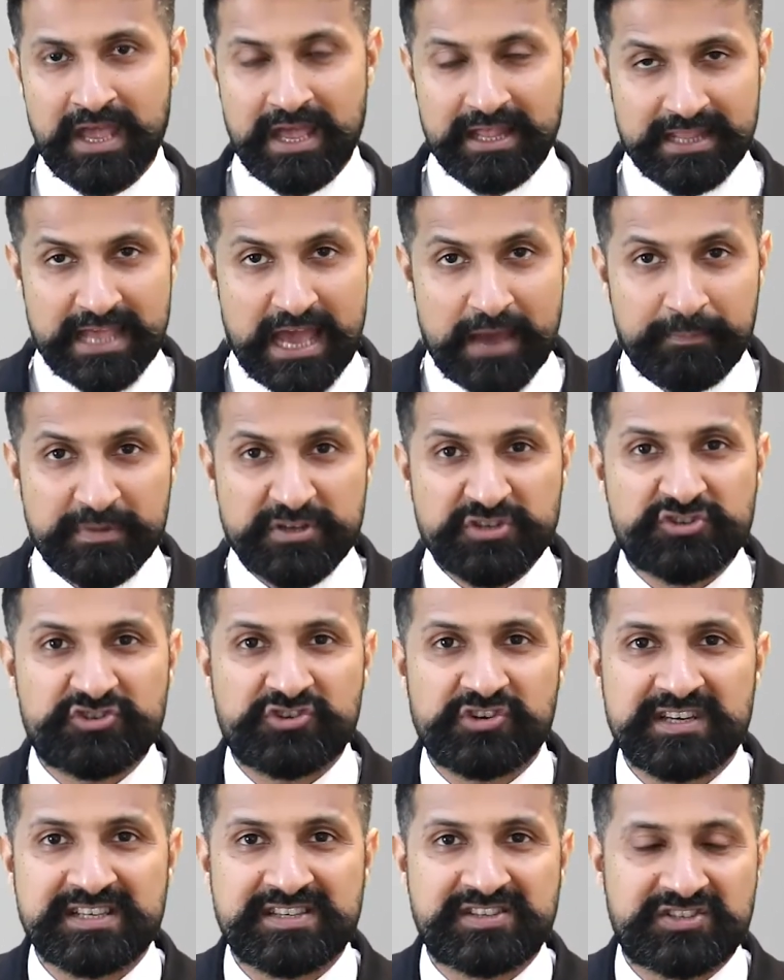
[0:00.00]
They have been
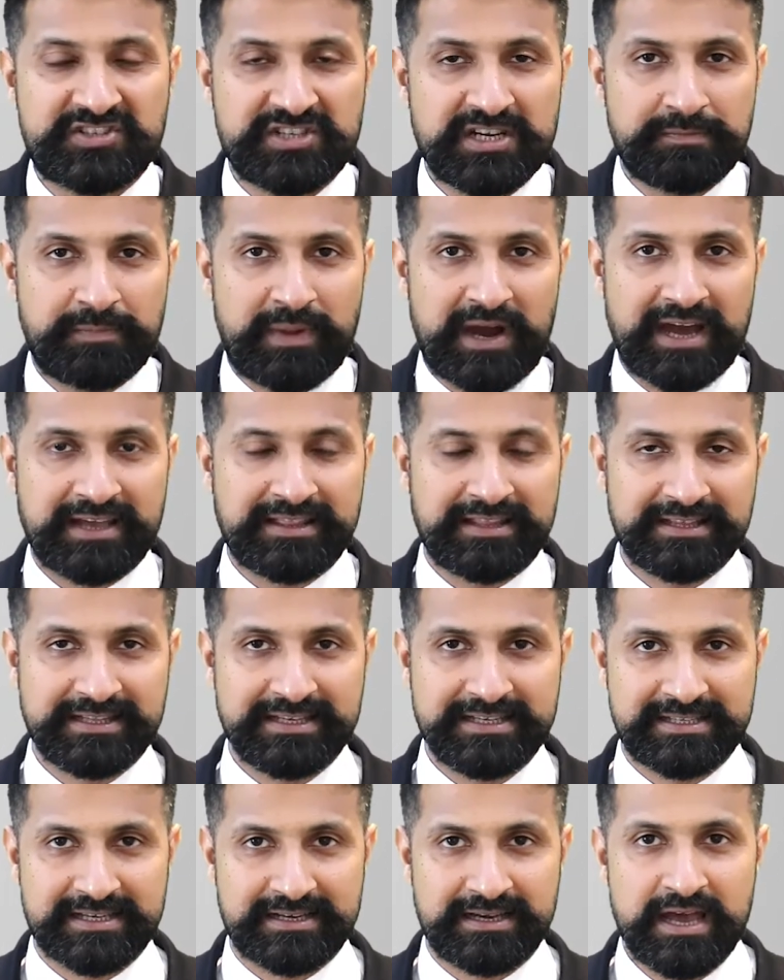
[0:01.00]
trusted by the
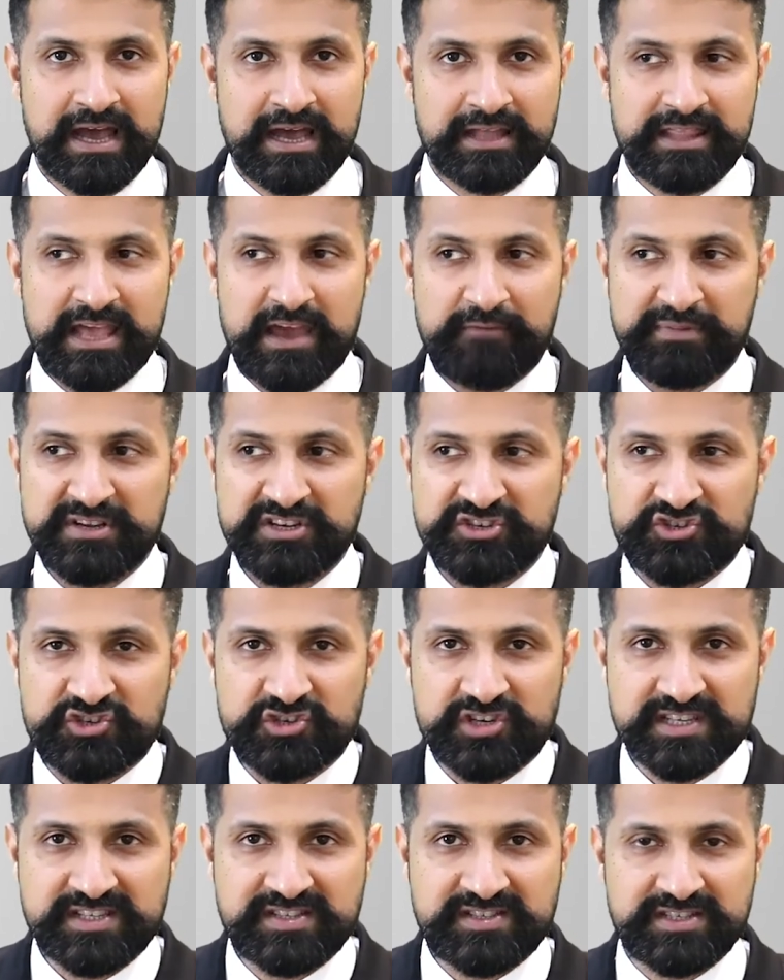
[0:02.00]
leader. They have been
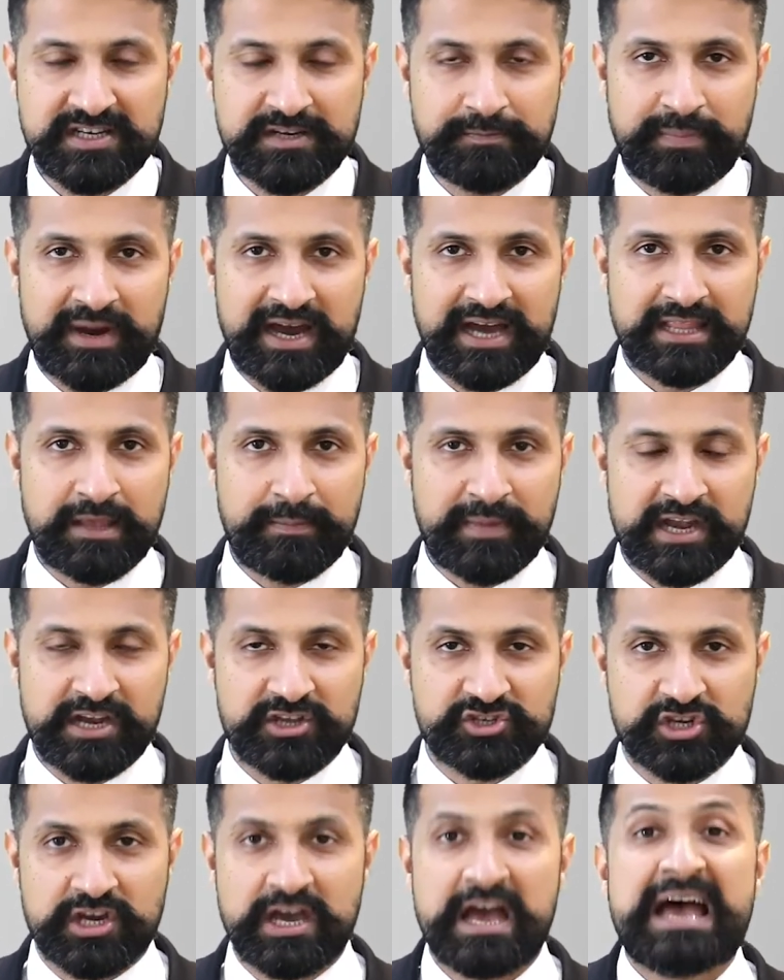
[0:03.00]
trusted by the
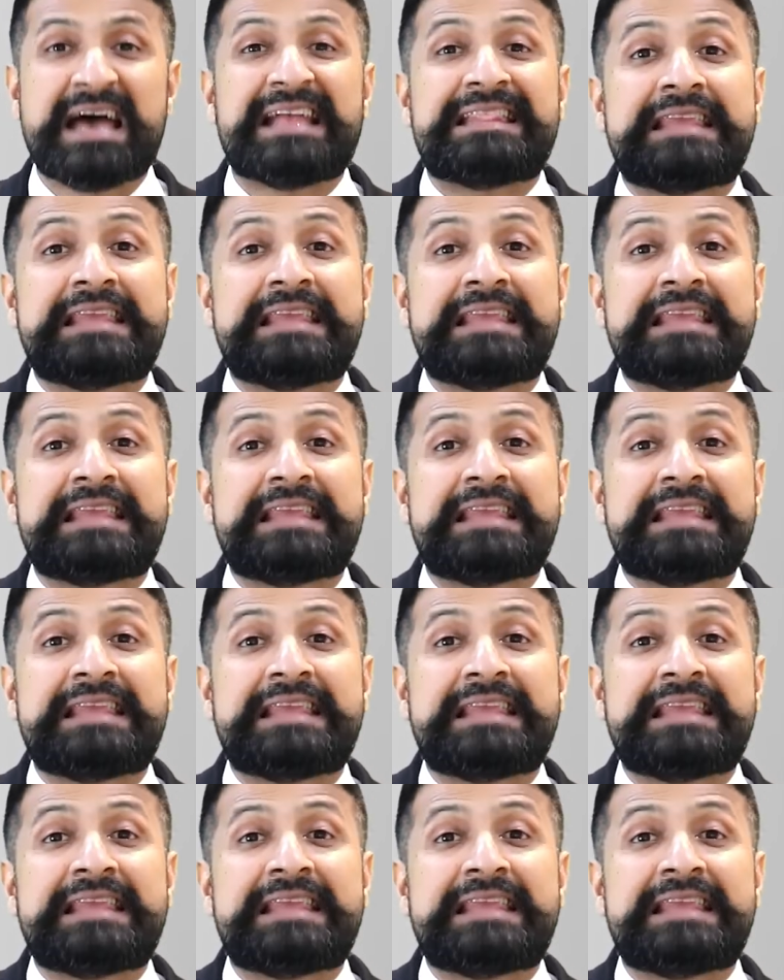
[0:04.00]
manager.